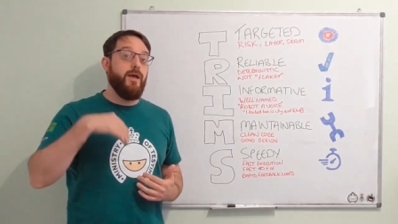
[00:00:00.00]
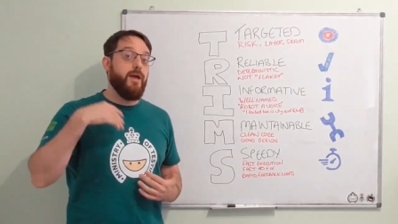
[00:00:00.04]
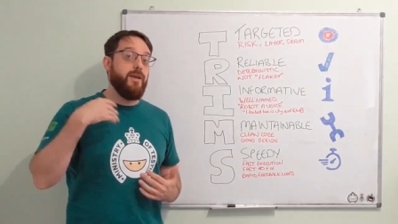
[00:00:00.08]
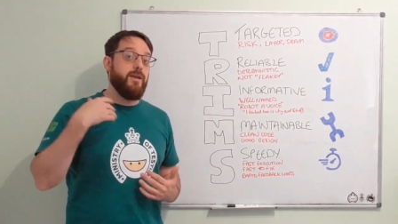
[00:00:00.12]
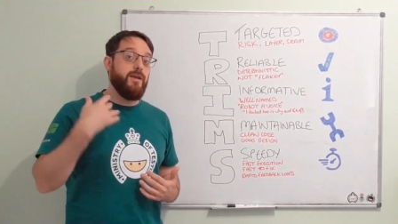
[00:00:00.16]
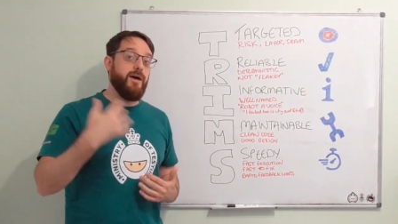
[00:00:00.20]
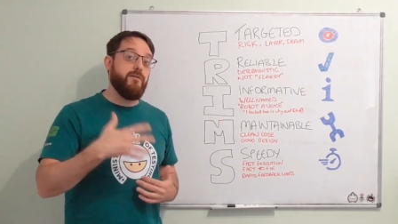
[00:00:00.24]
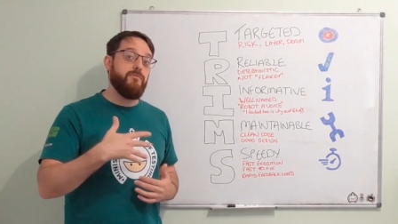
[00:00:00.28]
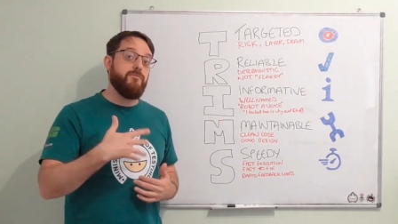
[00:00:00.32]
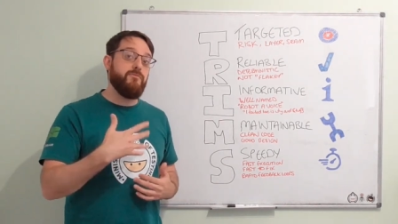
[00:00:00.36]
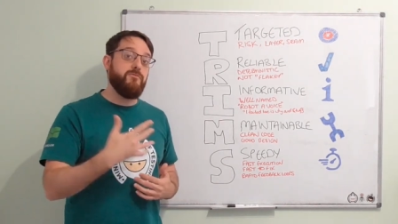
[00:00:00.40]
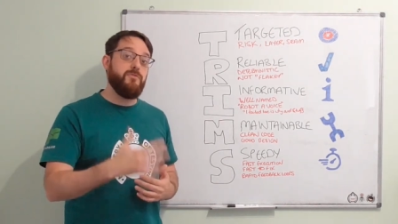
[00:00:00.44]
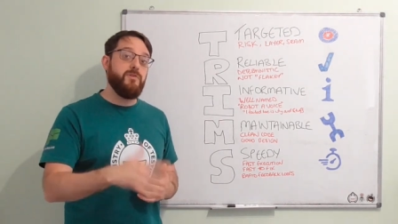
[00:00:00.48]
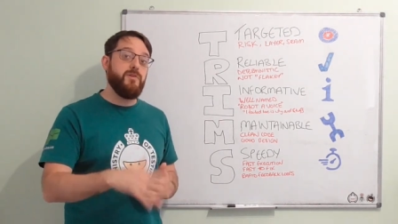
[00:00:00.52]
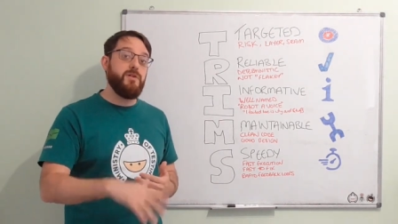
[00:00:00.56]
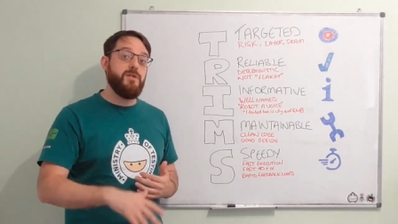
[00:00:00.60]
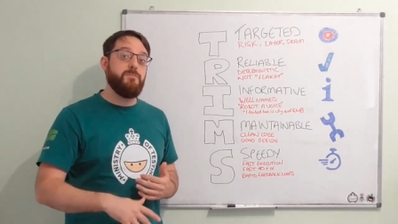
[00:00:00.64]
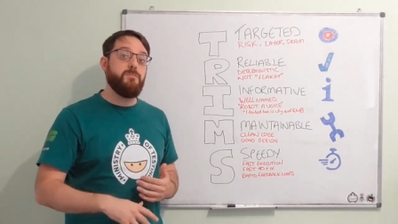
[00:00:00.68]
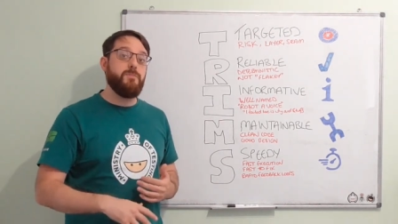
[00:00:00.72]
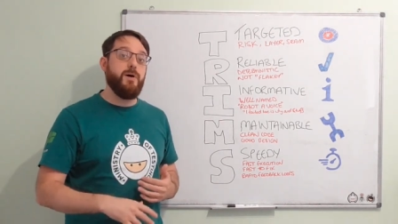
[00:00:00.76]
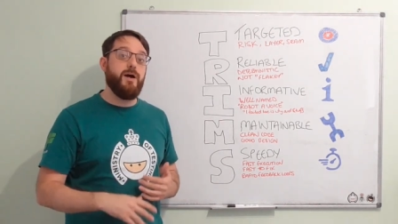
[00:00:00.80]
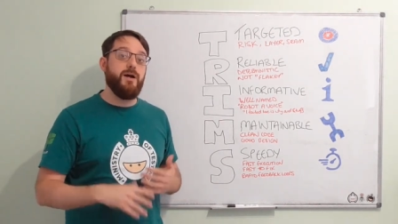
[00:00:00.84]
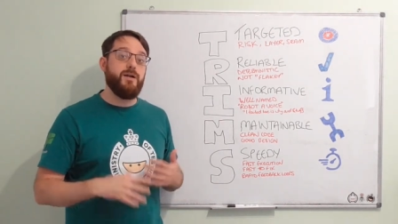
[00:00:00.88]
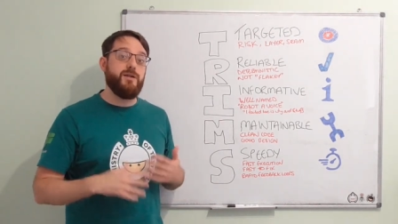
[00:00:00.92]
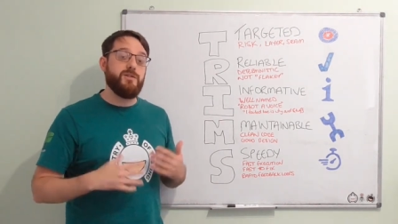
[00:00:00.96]
and have
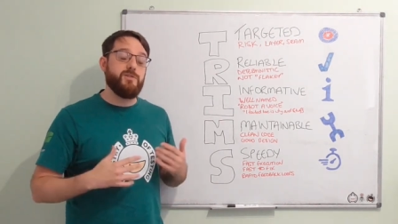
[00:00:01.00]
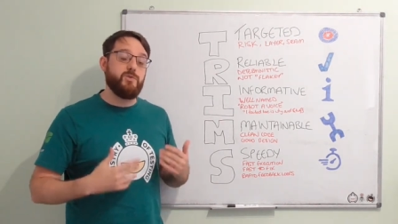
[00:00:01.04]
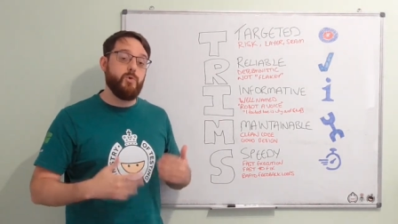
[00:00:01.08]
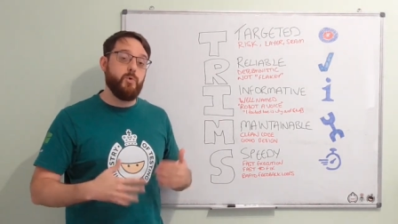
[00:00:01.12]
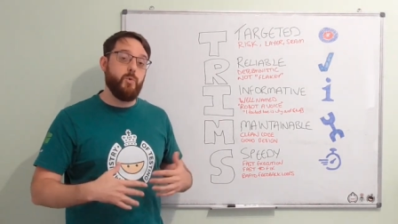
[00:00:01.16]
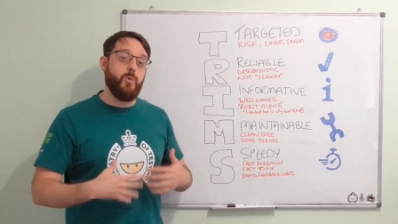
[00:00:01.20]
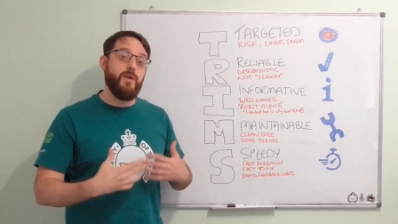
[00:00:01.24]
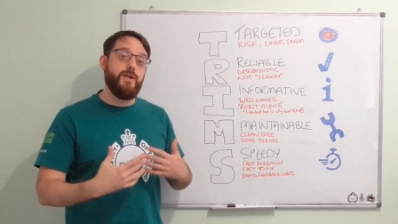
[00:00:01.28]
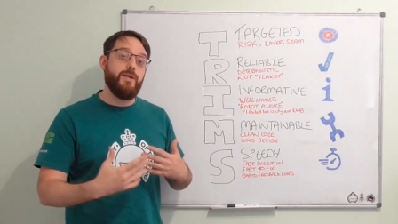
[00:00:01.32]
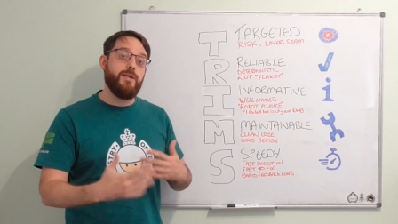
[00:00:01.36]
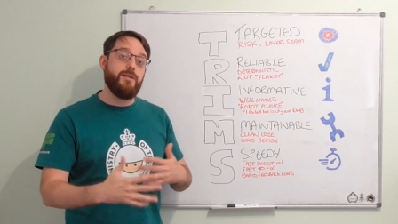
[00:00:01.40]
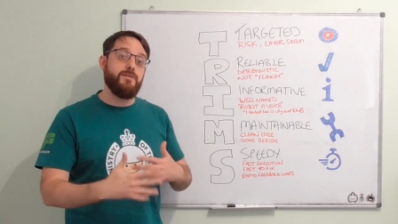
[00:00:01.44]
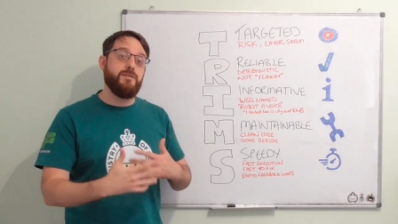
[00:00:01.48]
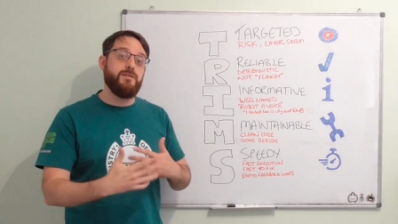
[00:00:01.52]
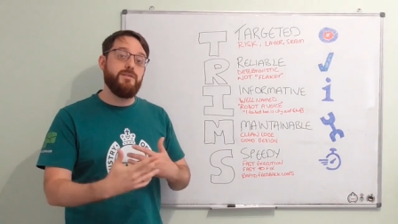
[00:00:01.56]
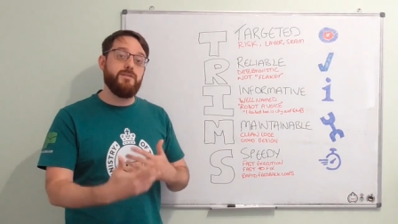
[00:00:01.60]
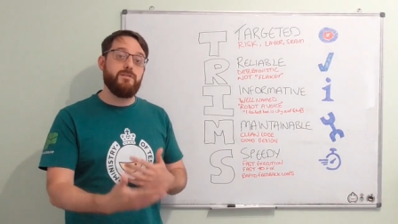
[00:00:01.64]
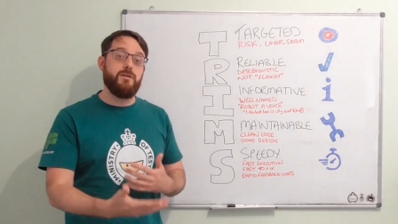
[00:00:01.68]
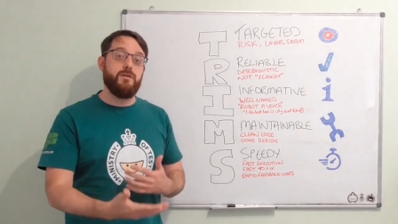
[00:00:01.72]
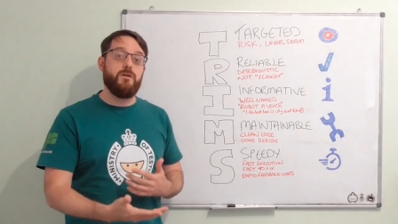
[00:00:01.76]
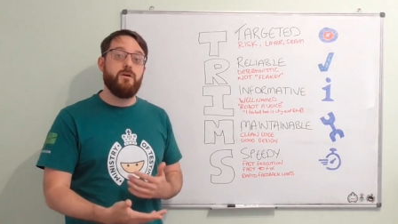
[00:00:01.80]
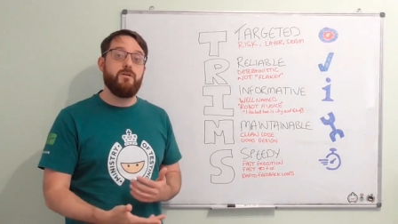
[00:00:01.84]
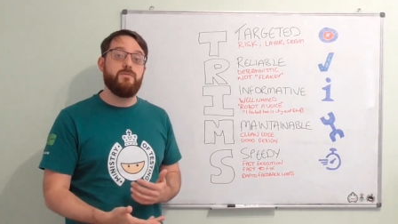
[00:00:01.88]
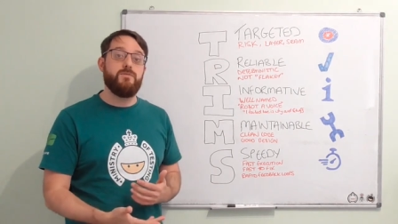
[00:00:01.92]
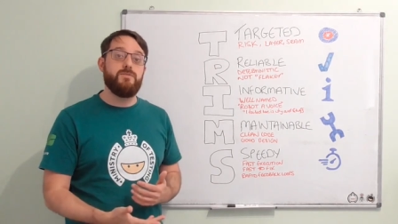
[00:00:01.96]
feedback as quickly as
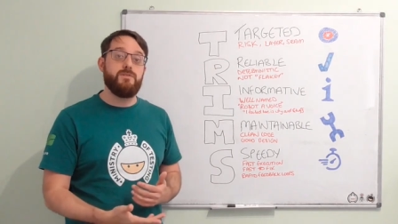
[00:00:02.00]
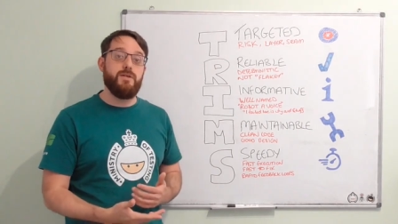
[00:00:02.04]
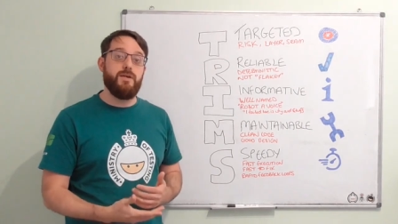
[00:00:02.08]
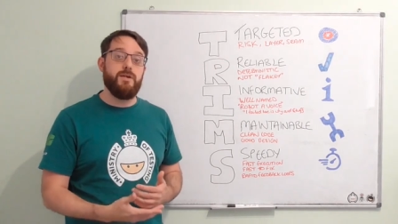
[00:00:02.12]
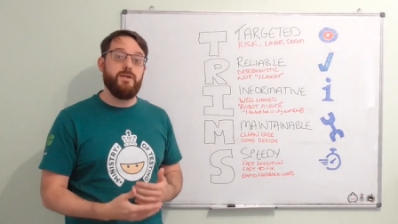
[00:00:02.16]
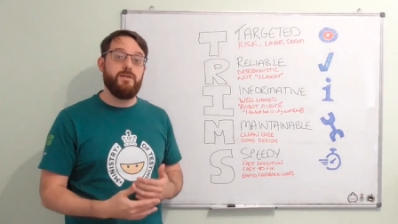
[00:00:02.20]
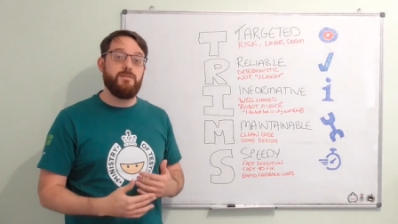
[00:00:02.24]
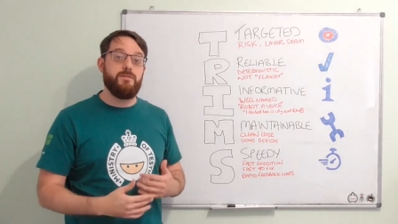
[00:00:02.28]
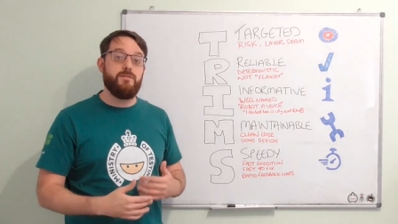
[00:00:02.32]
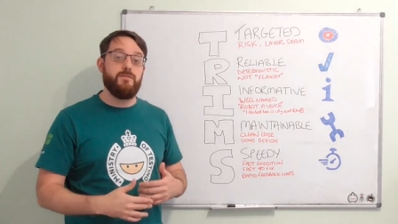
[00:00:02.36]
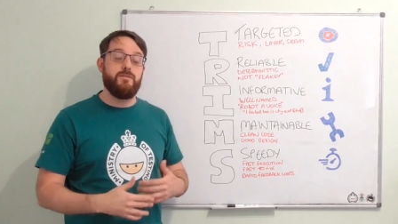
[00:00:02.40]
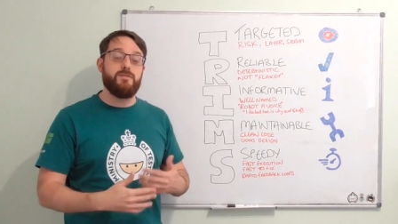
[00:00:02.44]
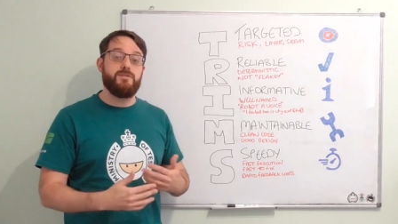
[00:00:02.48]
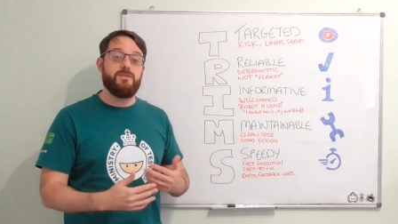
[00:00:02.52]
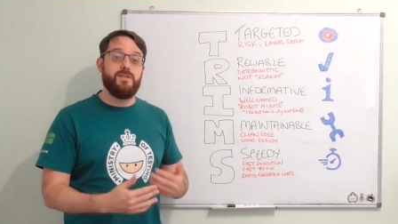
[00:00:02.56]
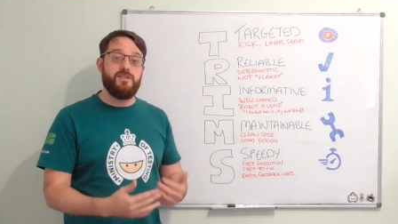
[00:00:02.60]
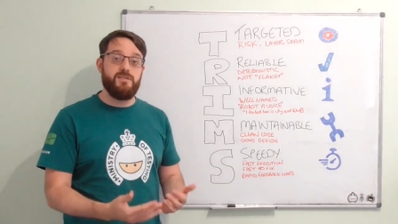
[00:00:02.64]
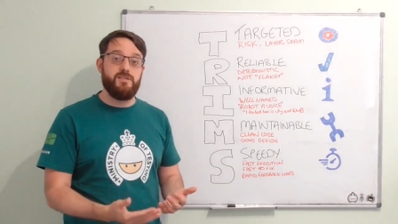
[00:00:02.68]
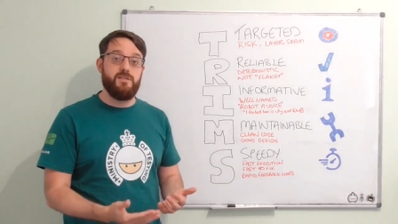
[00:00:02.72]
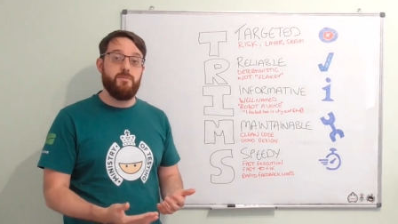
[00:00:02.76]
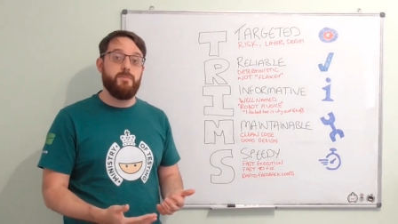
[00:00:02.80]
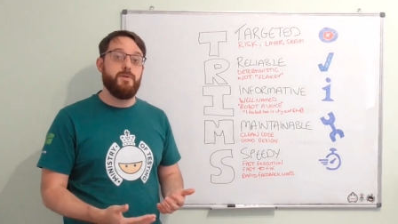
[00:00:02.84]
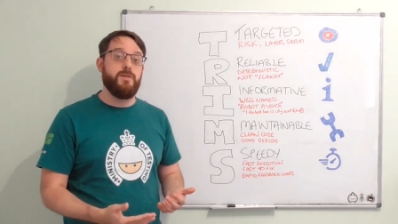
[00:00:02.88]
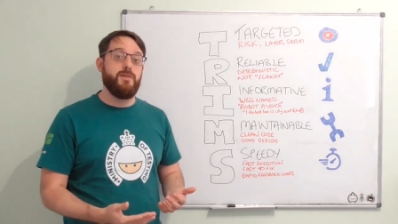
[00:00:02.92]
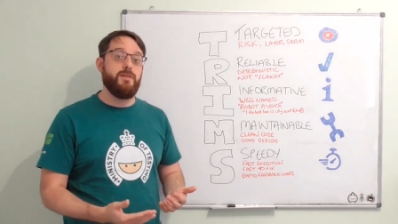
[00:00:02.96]
the context and the
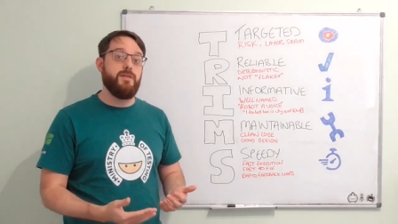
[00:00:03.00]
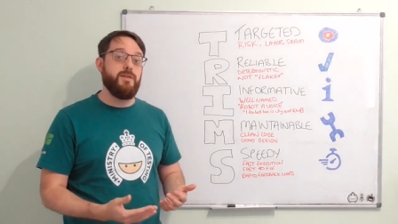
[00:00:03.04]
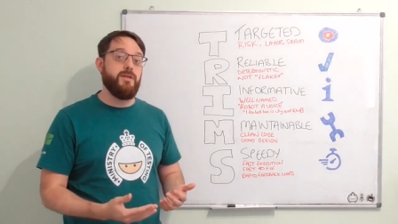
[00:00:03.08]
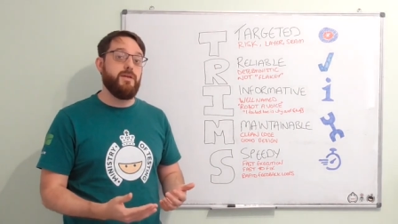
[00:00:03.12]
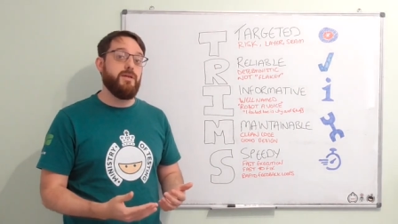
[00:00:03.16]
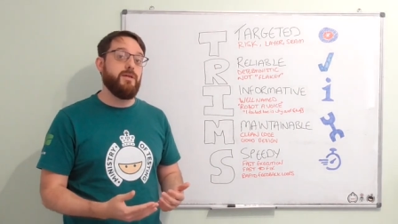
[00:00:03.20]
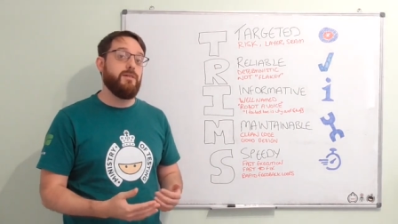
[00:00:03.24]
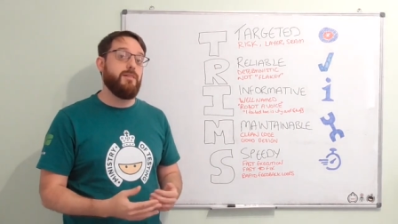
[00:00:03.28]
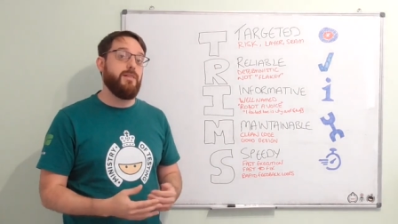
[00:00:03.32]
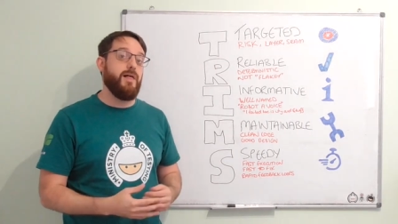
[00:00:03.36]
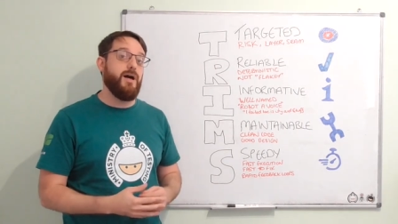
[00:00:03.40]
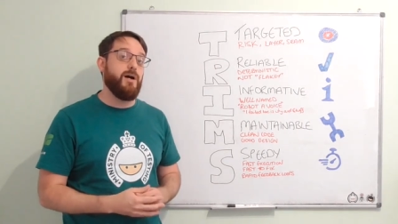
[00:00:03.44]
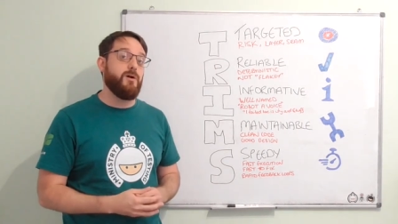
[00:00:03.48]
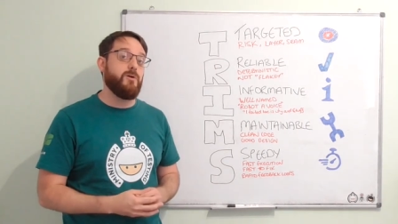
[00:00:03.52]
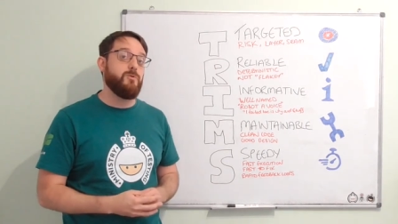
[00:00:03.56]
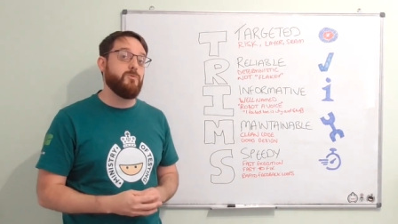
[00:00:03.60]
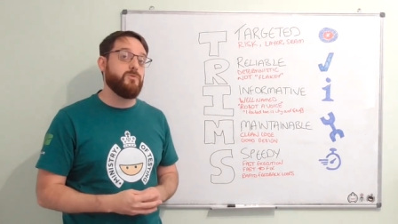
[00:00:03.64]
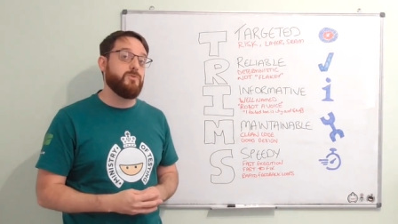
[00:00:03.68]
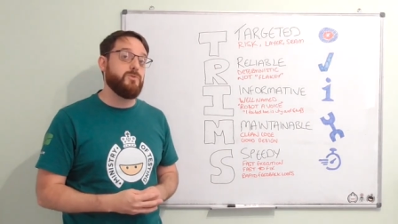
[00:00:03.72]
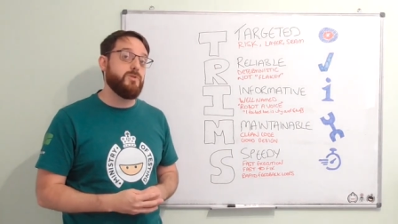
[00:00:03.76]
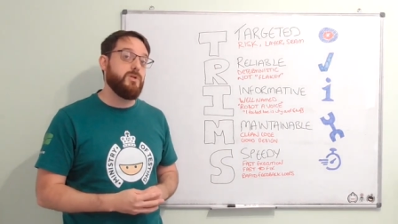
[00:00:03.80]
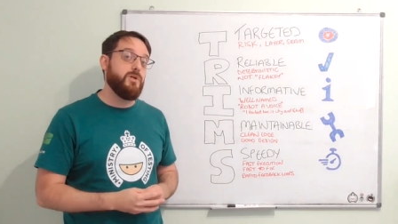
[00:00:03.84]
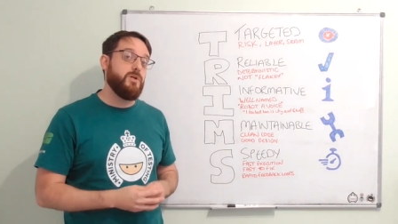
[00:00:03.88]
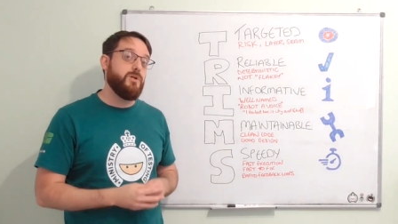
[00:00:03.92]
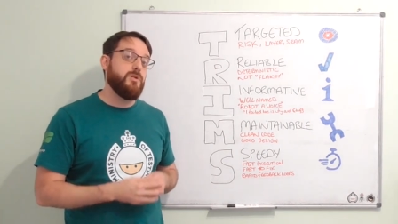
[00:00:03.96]
testability
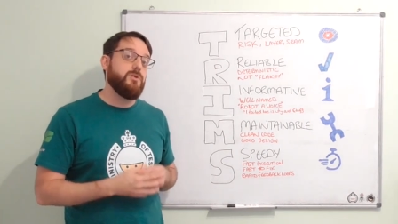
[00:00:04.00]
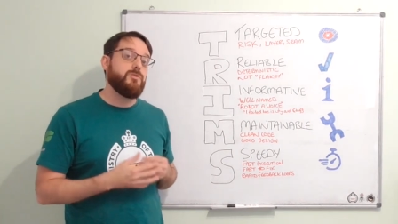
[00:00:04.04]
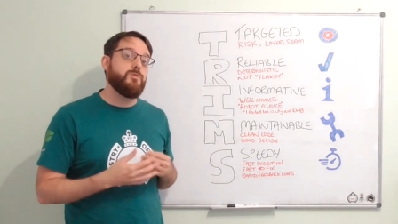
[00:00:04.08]
allows.